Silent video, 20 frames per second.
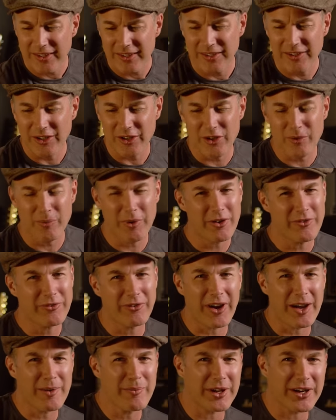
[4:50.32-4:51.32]
You know, you won't
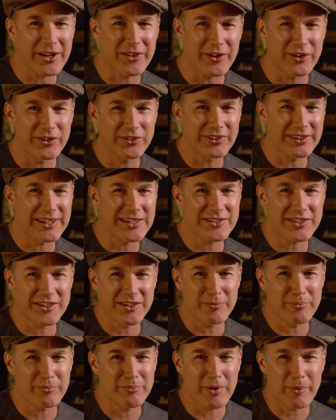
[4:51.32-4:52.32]
find one of those unless
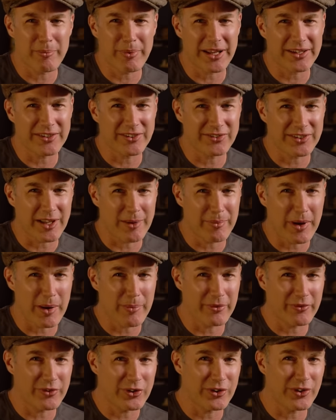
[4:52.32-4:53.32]
you're prepared to stump
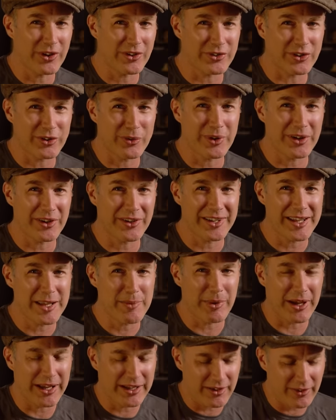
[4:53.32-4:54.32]
up a few £100 on
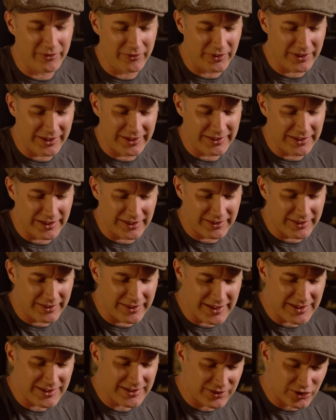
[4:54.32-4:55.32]
eBay. And
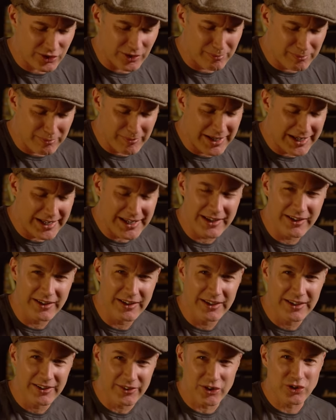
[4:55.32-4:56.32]
this Mini,
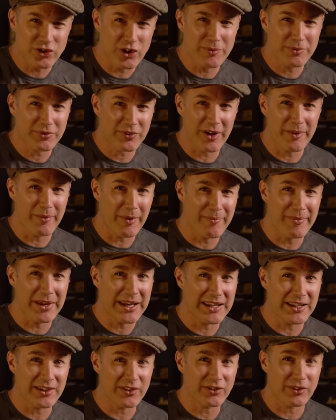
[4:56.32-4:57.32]
the Tube Screamer
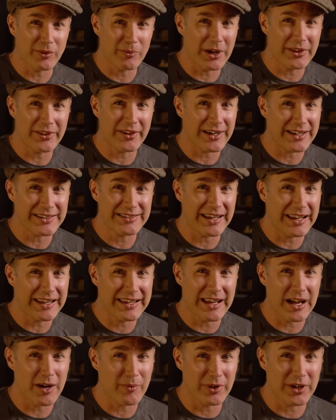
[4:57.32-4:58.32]
Mini, is the one that I
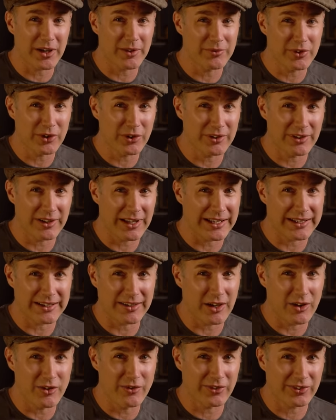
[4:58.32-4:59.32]
take out when I'm doing like
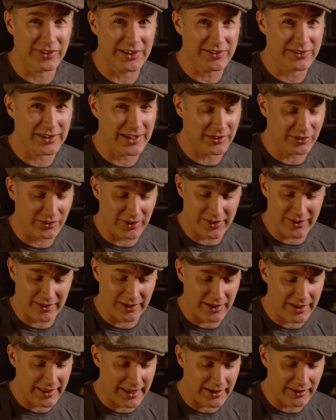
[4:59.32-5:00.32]
overseas gigs or
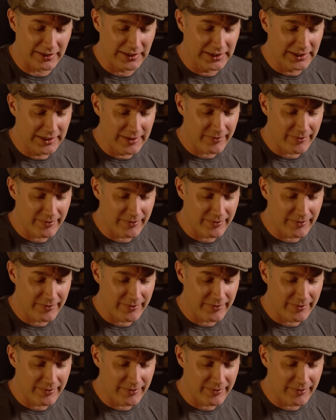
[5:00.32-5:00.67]
anything like that.